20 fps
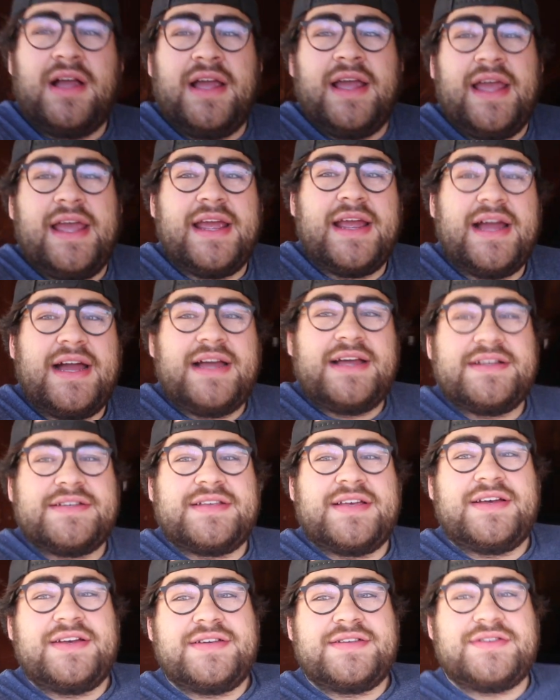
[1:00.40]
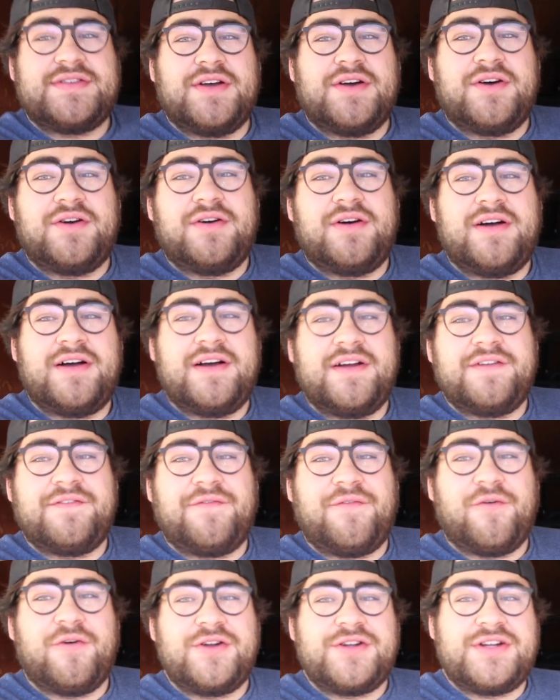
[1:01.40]
Hey guys, so
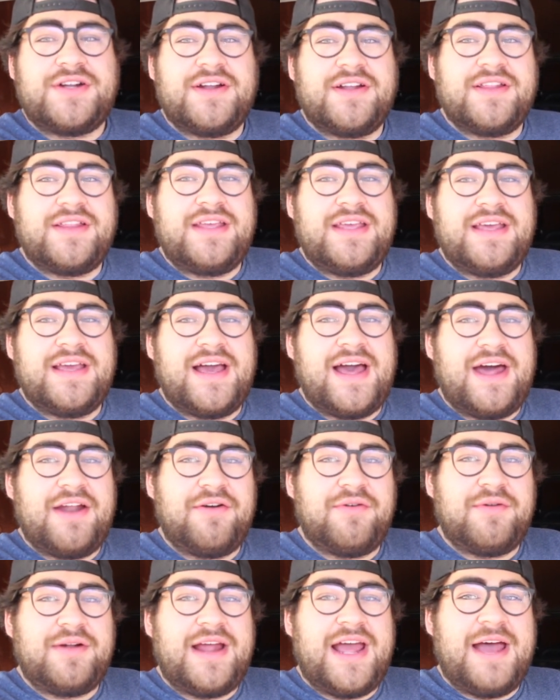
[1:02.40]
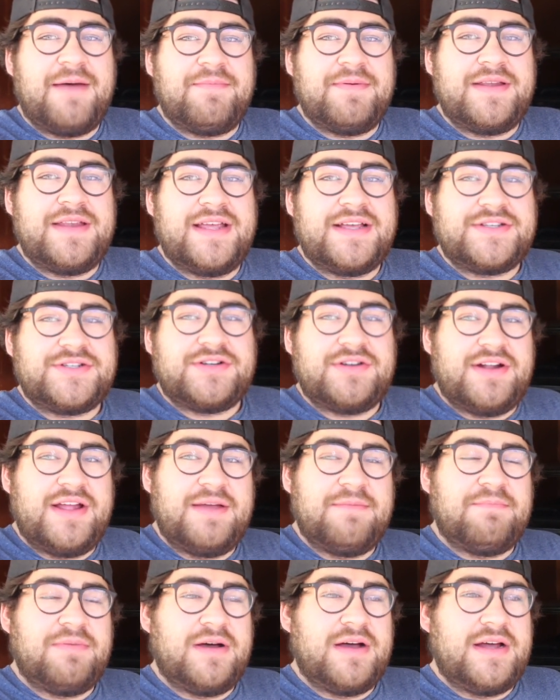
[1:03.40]
unfortunately, I don't know what happened
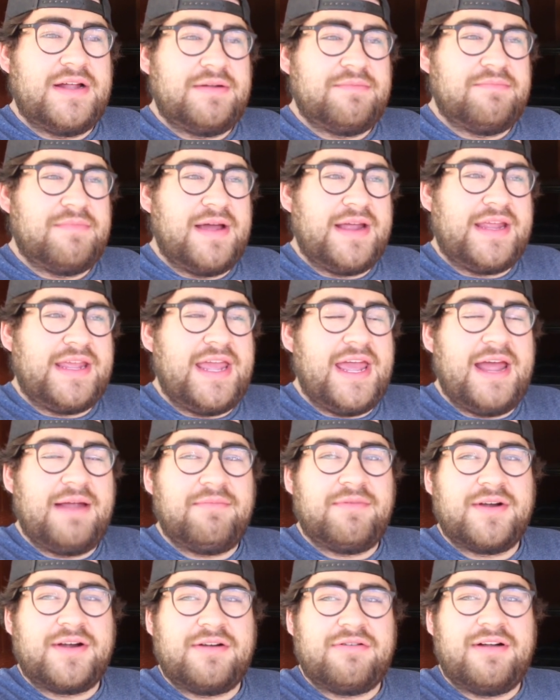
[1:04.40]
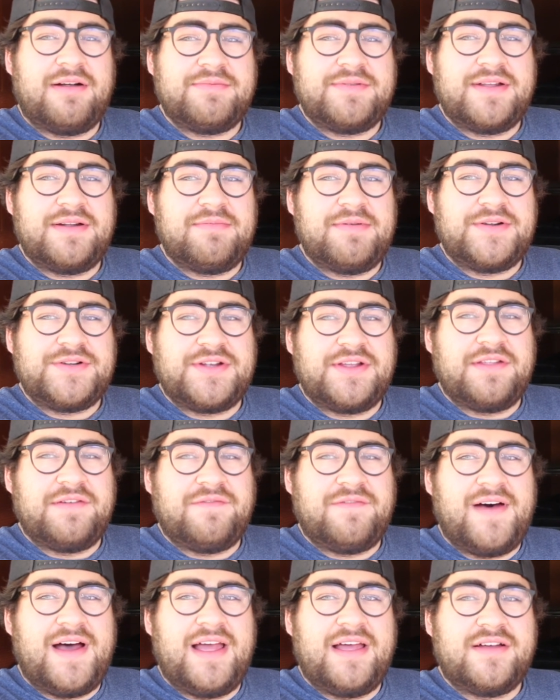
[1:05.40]
yesterday, but my camera corrupted a bunch of the
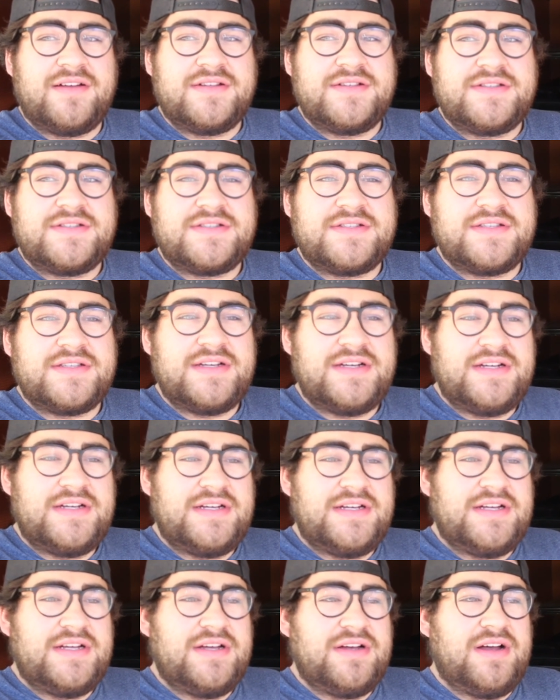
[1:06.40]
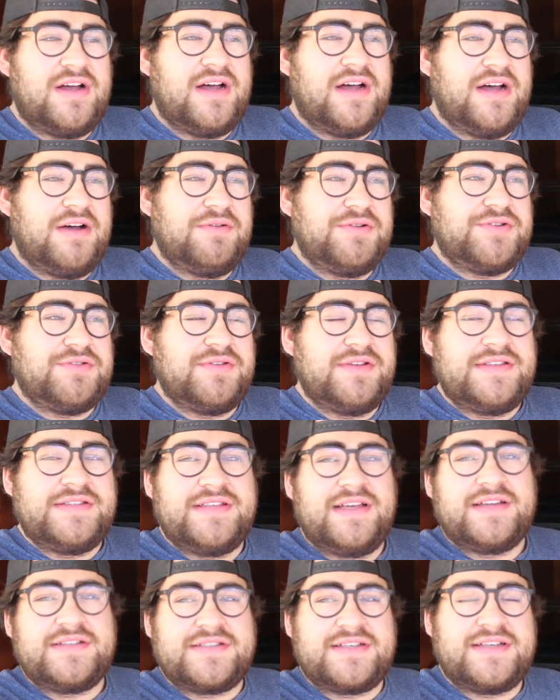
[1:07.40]
files, which really
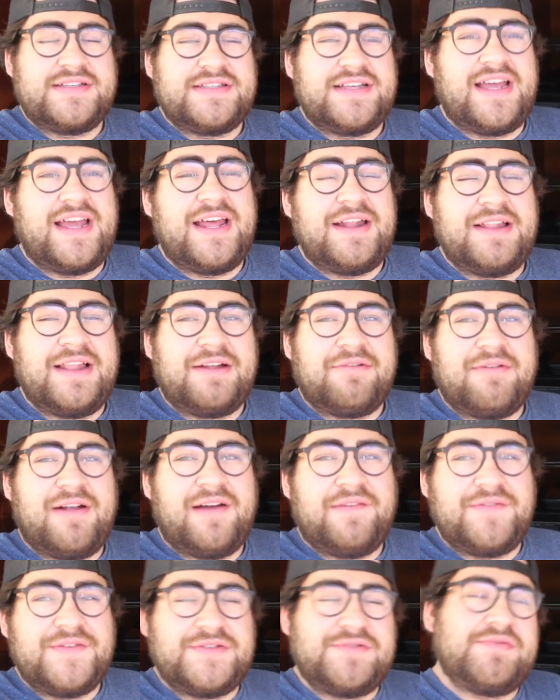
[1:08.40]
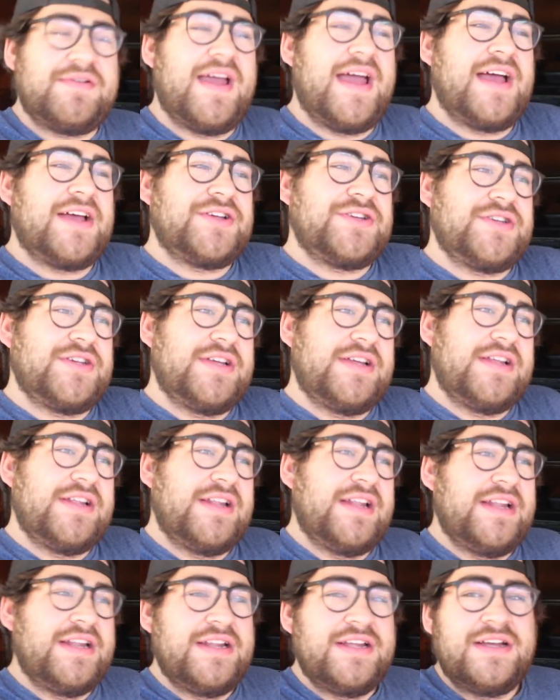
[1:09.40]
sucks because I had like Rafa's reaction
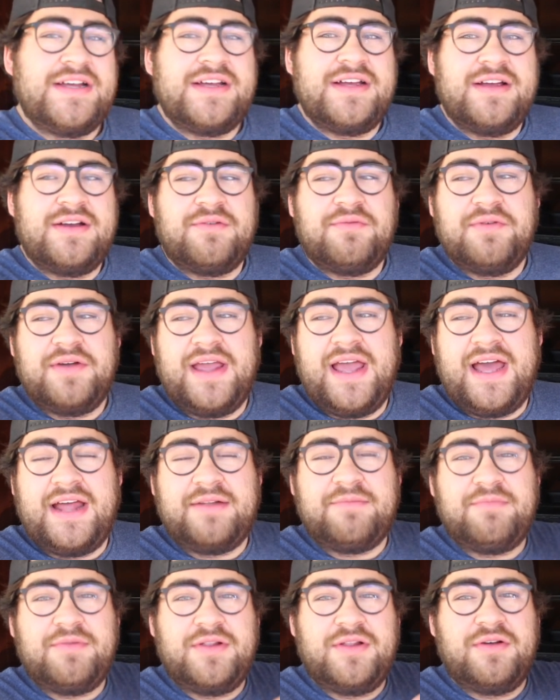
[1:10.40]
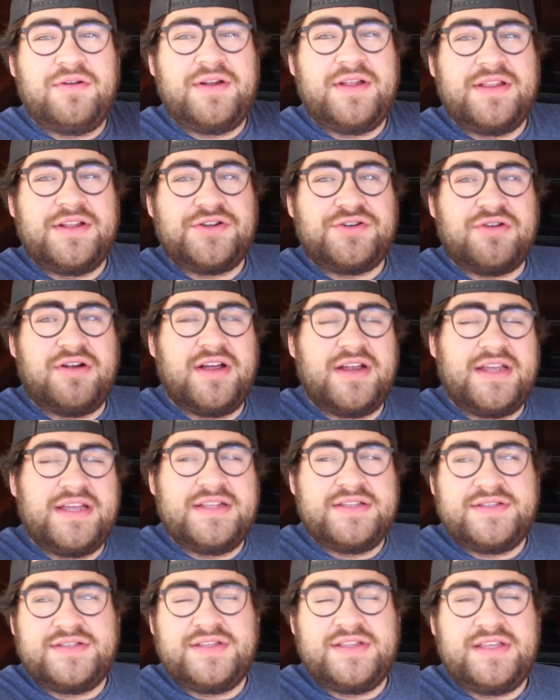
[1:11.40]
and we had loading the truck
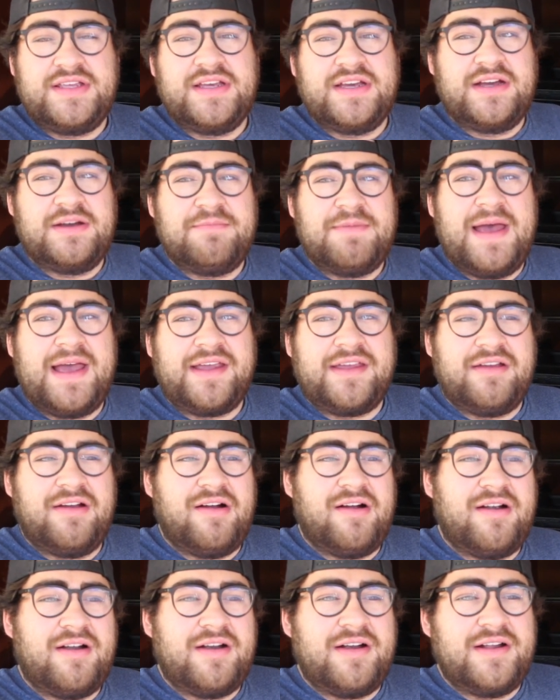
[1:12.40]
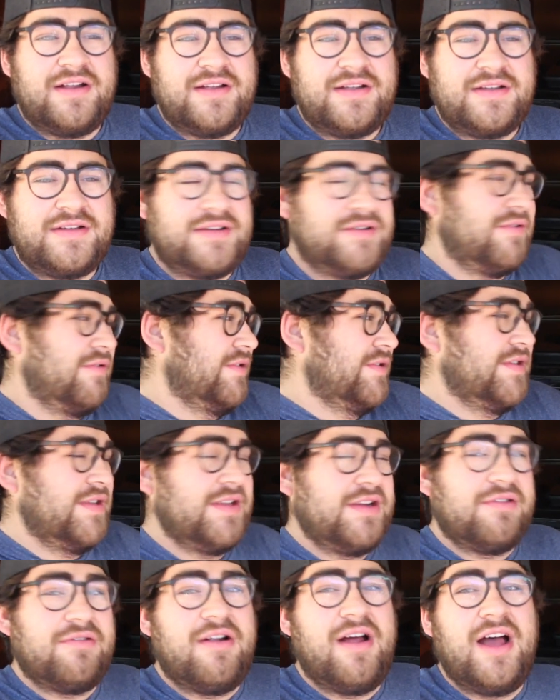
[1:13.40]
into the backyard or into
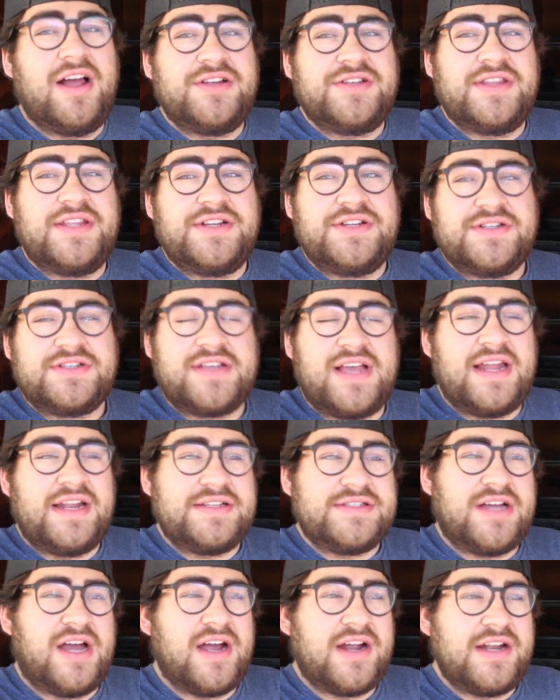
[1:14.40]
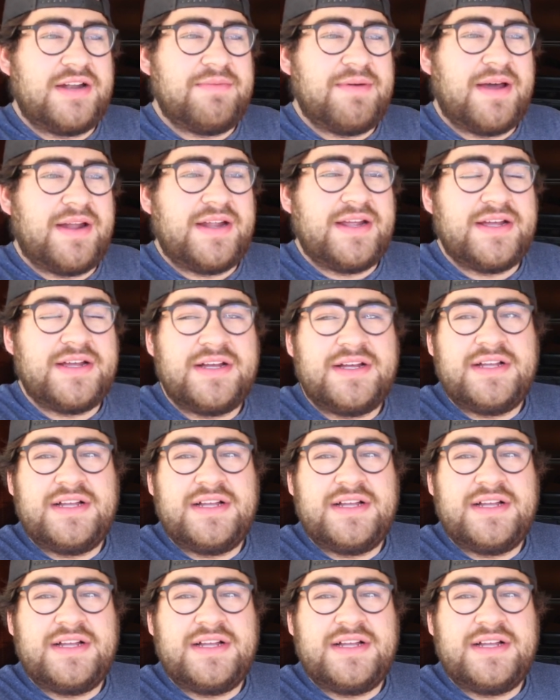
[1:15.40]
the garage and then just kind of talking about it.